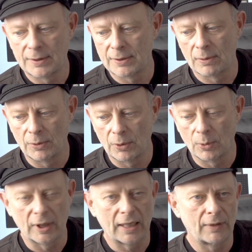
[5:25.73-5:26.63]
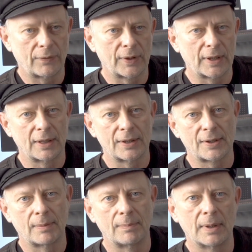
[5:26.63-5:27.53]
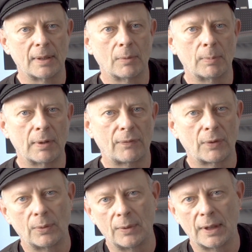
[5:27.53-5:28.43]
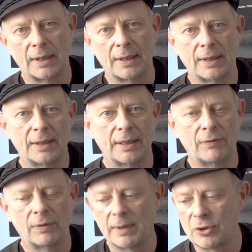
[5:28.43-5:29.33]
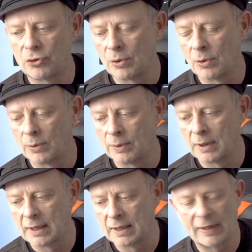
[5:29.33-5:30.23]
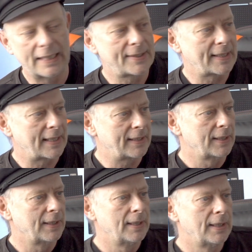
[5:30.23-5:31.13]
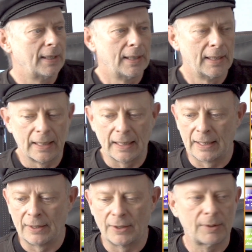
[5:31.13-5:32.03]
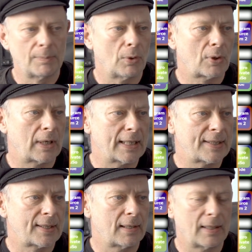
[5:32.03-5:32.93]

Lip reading: so you could have some mobile phone information on the right side. Another more classical